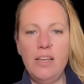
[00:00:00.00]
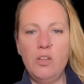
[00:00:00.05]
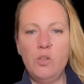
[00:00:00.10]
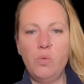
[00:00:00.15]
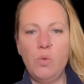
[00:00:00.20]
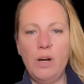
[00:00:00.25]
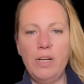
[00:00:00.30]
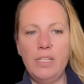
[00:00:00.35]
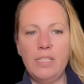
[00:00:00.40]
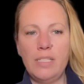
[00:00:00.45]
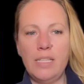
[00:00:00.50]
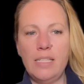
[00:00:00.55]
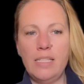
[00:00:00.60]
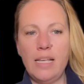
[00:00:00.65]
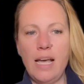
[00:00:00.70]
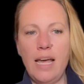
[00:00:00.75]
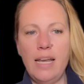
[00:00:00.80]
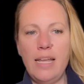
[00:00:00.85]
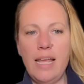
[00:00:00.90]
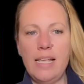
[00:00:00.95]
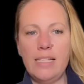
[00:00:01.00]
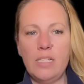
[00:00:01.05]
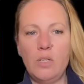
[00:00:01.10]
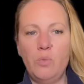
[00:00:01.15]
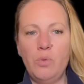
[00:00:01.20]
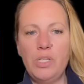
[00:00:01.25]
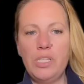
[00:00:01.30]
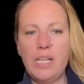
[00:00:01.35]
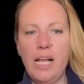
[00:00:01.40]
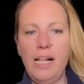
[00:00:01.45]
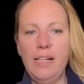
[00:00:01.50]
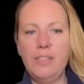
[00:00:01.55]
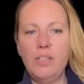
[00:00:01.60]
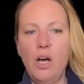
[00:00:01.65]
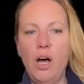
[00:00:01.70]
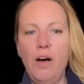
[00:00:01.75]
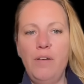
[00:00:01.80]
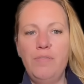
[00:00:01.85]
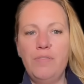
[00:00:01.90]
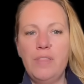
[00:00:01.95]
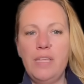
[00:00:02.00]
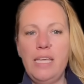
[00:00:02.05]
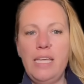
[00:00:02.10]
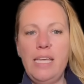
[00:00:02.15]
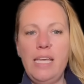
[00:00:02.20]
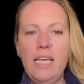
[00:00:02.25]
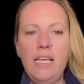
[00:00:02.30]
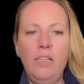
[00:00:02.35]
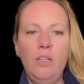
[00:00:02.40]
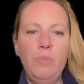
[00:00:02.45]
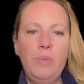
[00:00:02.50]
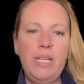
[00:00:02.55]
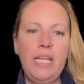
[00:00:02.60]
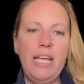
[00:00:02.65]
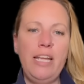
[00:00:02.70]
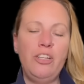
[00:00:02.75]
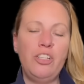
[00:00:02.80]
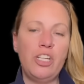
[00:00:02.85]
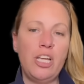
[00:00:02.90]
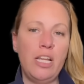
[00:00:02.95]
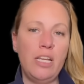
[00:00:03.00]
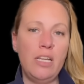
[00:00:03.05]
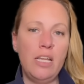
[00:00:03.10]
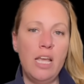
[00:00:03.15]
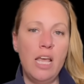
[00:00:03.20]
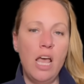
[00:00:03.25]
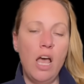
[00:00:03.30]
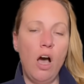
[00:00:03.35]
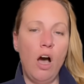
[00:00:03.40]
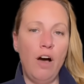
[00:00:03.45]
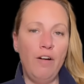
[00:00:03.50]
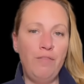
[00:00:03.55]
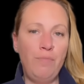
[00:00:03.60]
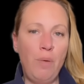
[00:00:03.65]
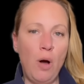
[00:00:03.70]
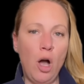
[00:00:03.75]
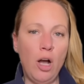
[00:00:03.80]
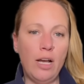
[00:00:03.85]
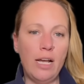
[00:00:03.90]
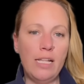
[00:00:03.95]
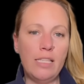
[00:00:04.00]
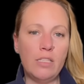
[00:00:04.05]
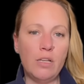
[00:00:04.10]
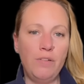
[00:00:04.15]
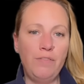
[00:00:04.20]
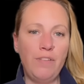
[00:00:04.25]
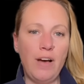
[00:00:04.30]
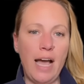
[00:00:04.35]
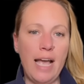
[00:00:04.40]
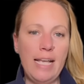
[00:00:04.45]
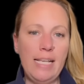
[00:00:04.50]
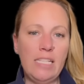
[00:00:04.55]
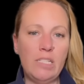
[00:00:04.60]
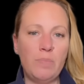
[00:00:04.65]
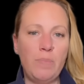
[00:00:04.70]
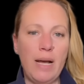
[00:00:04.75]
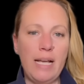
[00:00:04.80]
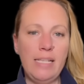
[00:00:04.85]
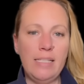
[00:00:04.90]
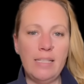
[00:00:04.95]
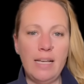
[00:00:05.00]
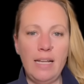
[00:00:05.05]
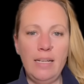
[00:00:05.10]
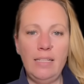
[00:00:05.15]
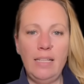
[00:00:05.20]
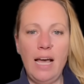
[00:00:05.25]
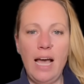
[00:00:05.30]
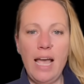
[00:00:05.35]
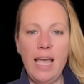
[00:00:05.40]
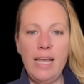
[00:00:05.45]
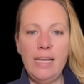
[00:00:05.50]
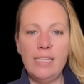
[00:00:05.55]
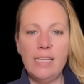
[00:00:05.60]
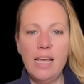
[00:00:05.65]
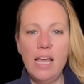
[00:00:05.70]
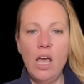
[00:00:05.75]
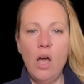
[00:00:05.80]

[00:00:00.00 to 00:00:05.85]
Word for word: towards the sun as a result of the illumination of pockets of ice by sunlight